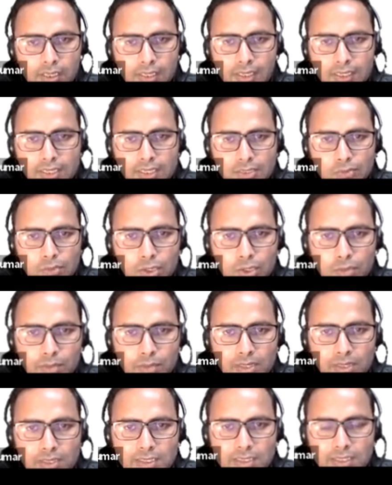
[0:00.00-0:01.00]
It is what
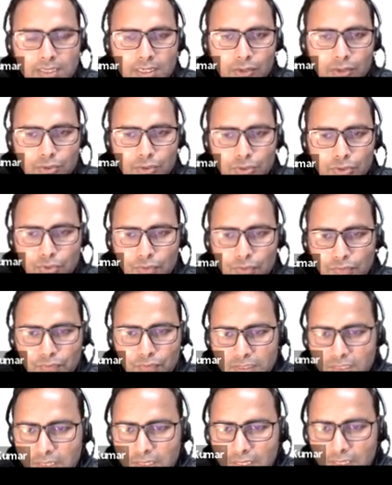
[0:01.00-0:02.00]
bulging out. So you will
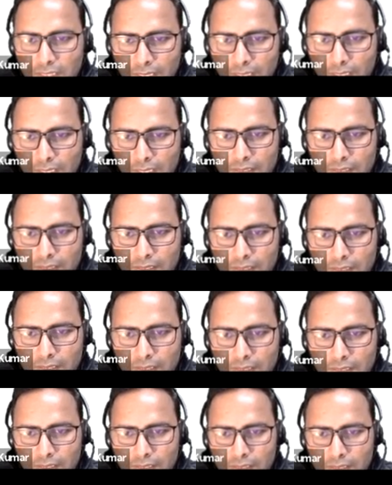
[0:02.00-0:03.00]
see that like this.
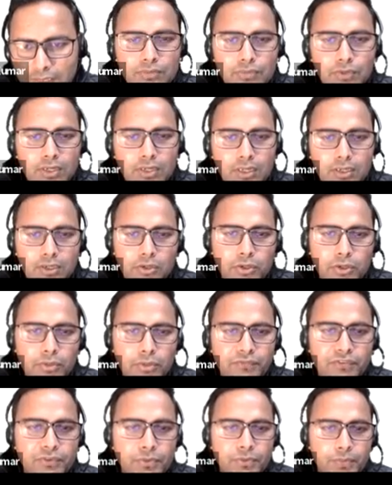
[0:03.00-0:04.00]
Okay, this is what our top
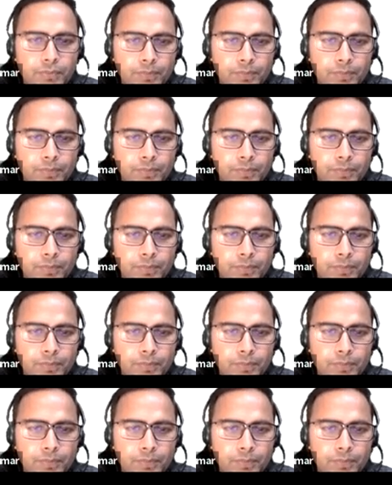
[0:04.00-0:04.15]
view.